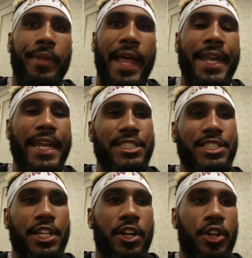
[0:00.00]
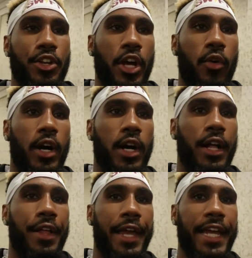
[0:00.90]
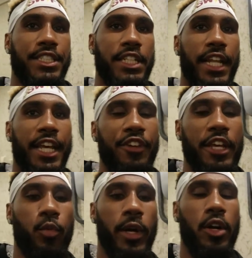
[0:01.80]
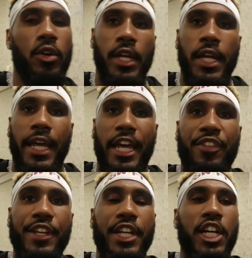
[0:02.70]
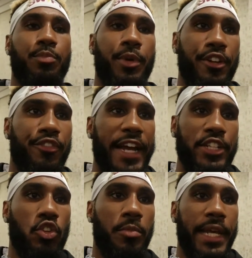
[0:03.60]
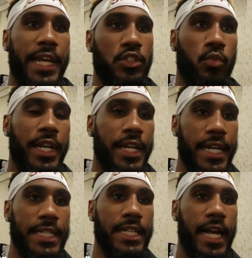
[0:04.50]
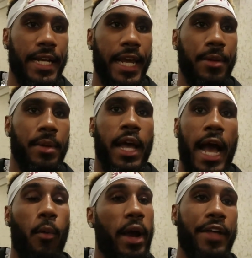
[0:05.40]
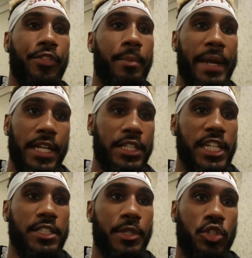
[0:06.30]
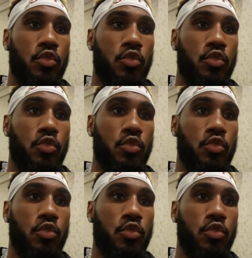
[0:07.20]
Not necessarily, you know. If he does bring the fight to me and he's winning an inside game, I will have to make an adjustment